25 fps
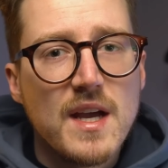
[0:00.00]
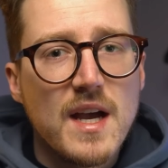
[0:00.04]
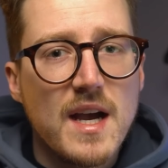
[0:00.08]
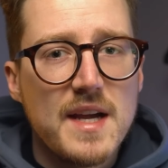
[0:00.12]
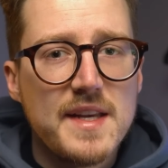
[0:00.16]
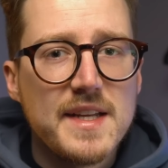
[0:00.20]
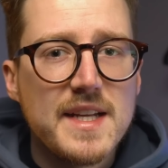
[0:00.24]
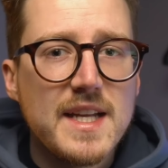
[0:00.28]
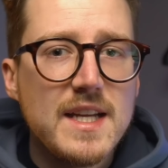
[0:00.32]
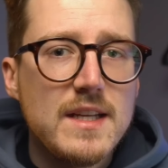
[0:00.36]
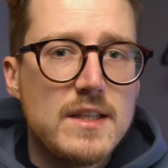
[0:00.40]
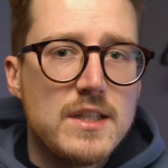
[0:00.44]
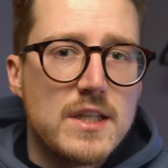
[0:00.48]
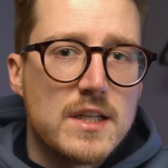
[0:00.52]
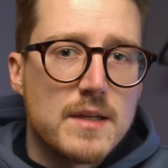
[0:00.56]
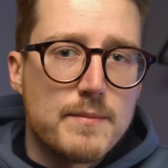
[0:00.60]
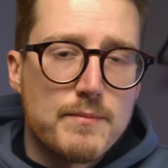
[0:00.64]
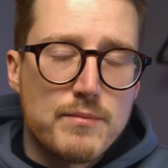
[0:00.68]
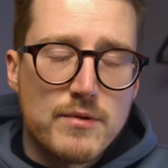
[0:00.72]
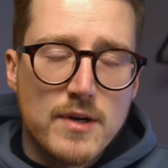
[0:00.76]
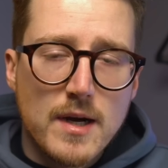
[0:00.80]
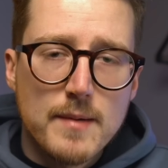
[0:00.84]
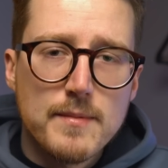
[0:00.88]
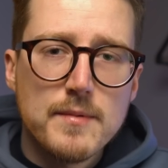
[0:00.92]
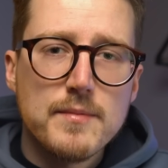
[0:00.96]
And again, you
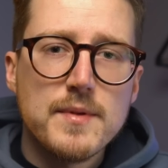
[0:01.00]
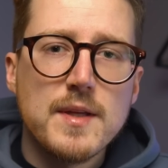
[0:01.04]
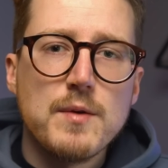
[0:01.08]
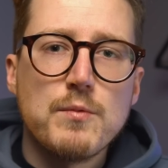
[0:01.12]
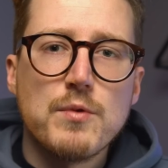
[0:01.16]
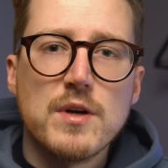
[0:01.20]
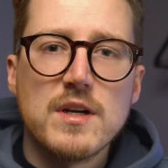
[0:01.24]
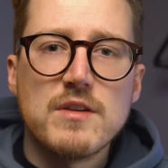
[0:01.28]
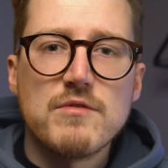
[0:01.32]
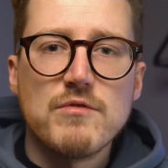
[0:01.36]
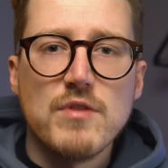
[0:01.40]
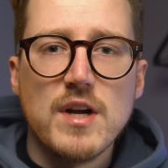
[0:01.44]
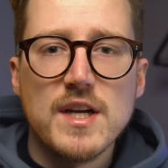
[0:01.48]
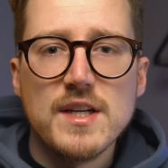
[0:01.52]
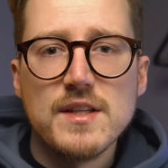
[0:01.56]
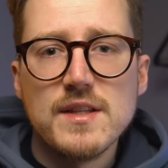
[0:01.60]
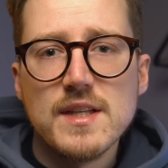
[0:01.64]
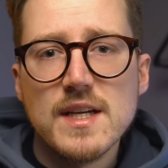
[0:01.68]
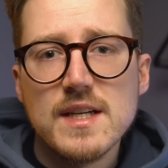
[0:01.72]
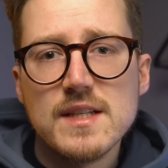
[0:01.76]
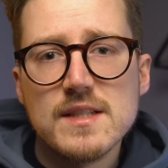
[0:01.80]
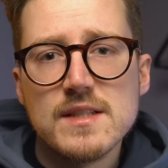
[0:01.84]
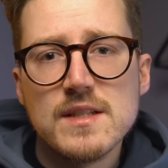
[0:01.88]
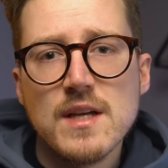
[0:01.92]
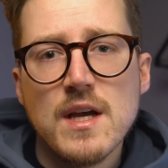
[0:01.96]
could probably work around
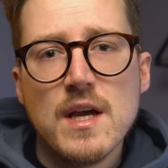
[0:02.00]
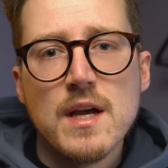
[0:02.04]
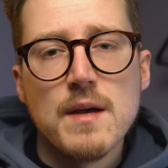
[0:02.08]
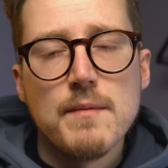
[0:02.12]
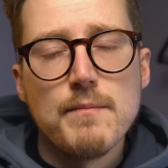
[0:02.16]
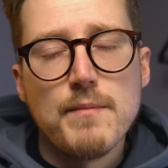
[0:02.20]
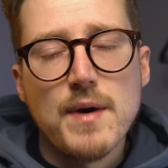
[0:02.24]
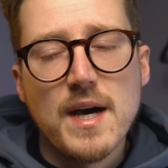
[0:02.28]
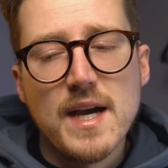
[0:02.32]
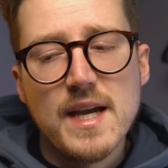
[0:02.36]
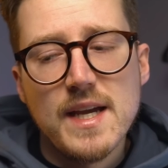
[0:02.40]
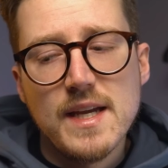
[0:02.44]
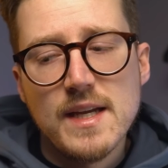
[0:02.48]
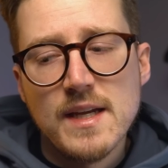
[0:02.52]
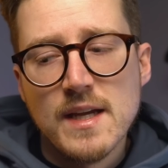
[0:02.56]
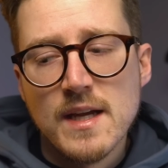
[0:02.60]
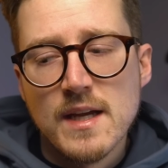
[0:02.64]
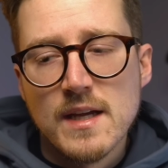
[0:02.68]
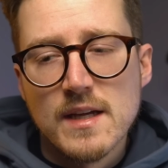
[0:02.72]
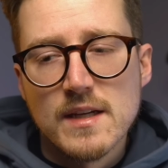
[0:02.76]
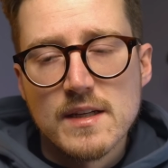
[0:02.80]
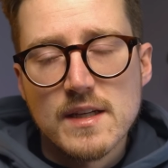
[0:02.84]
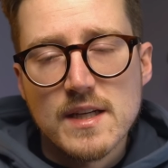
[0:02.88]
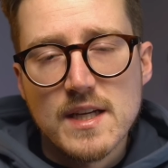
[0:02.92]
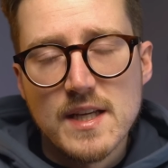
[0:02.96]
this by
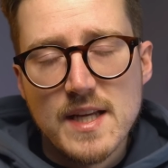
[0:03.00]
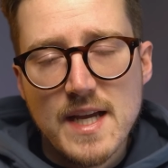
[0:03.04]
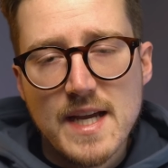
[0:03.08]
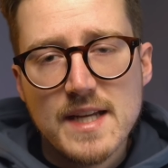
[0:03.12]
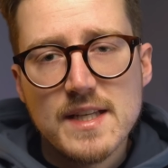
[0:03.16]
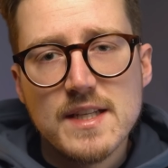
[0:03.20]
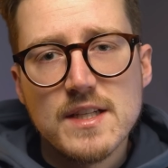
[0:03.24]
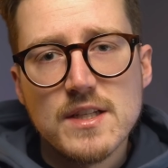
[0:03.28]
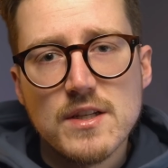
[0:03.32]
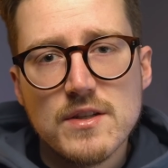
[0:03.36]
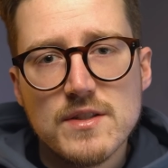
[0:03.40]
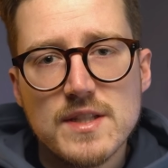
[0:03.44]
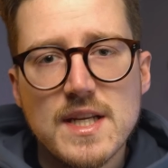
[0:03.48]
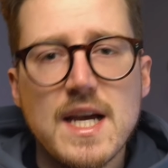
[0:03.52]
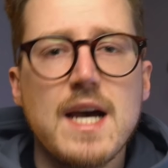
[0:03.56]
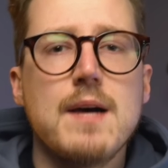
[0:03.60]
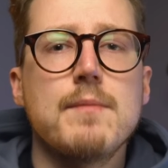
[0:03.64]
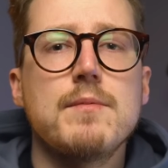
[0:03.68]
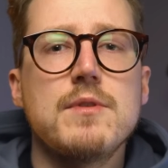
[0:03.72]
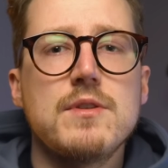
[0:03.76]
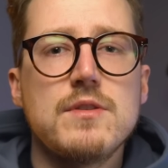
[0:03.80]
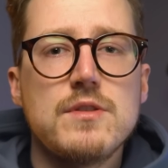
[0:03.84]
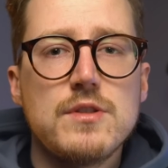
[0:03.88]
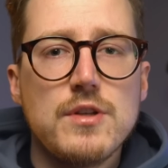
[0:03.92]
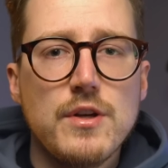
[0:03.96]
connecting your
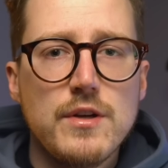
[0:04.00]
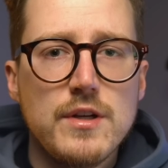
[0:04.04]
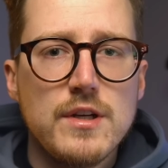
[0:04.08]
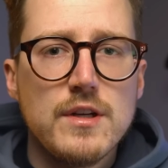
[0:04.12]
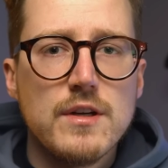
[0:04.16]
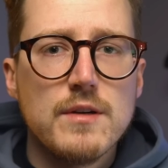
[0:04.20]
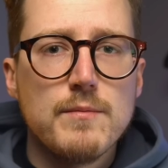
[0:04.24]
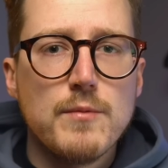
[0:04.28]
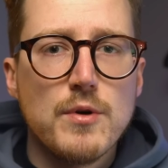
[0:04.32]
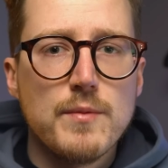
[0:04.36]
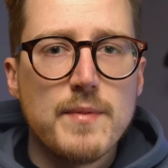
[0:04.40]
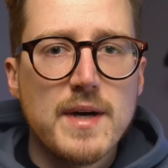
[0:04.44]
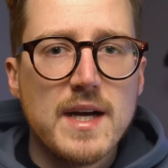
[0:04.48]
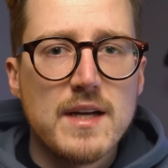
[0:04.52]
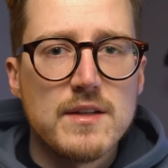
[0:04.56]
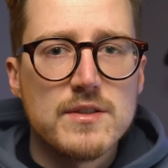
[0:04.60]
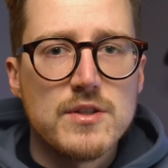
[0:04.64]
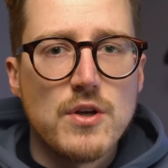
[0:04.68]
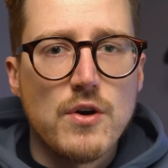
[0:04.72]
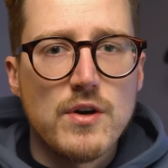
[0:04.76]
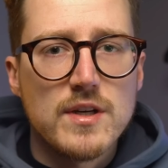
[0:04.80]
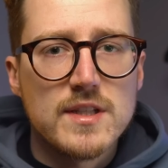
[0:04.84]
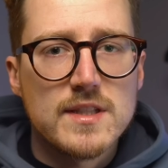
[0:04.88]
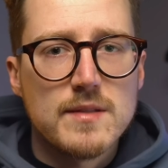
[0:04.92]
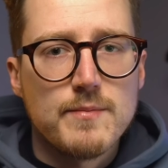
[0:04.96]
tablet to your mobile's
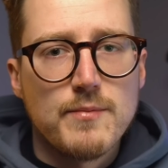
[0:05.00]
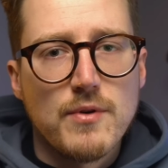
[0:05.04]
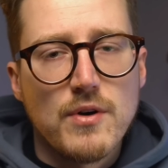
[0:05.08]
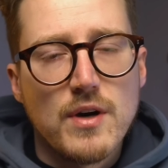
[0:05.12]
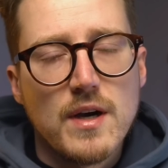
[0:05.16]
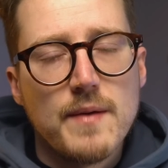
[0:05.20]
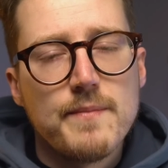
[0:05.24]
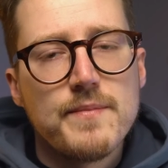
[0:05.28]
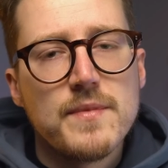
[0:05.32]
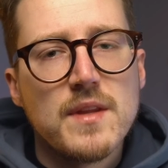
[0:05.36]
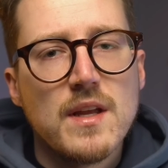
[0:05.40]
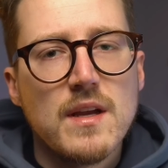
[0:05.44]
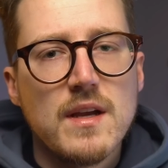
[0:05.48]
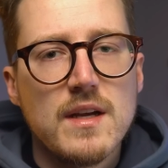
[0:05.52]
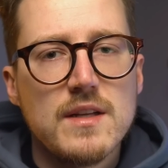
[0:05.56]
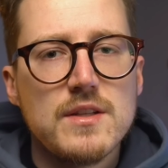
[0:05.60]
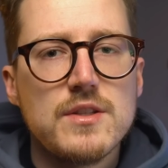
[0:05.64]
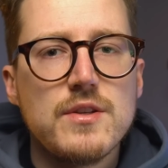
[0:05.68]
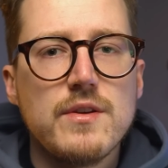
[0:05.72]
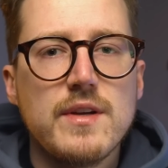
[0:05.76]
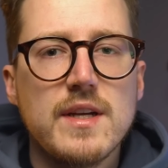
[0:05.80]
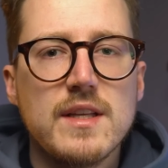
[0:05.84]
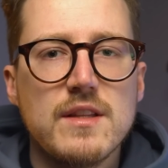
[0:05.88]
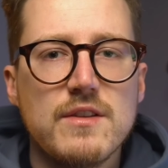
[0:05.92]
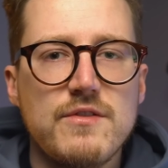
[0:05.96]
hotspot and
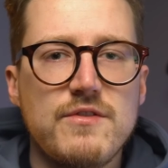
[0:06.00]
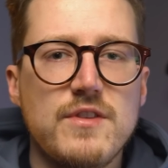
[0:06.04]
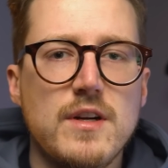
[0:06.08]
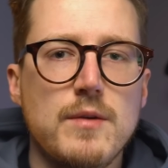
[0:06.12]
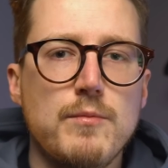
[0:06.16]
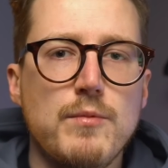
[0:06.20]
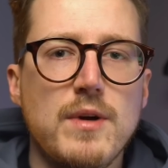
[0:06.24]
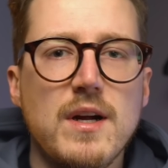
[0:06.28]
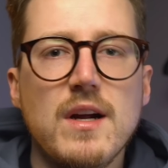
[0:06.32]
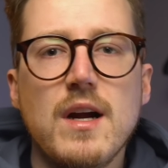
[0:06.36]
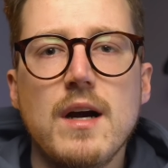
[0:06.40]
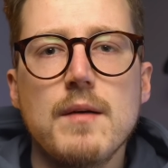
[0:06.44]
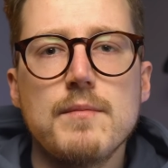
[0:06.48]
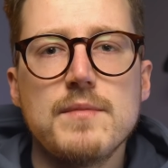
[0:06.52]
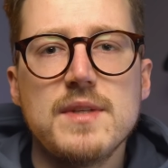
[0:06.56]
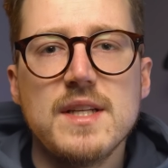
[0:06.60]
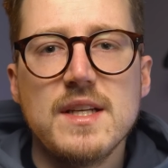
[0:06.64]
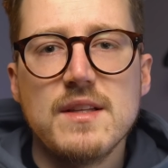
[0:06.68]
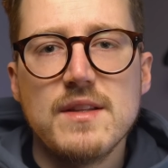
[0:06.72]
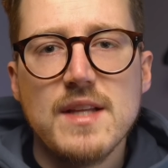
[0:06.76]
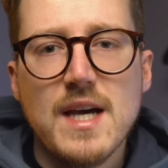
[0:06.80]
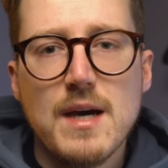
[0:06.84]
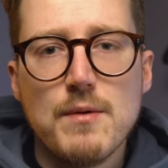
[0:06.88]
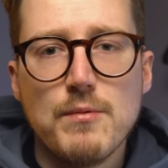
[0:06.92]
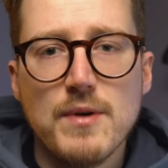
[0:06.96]
doing the firmware
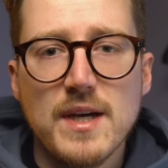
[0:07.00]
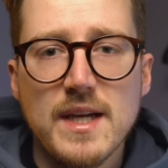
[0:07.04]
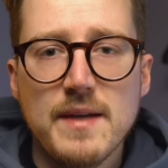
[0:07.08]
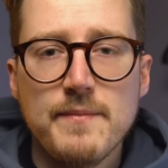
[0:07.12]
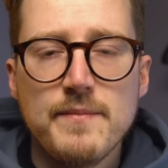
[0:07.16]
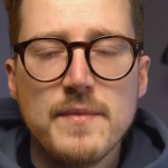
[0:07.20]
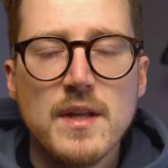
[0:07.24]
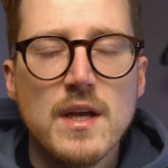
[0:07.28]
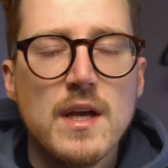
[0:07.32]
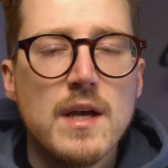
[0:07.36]
update that way.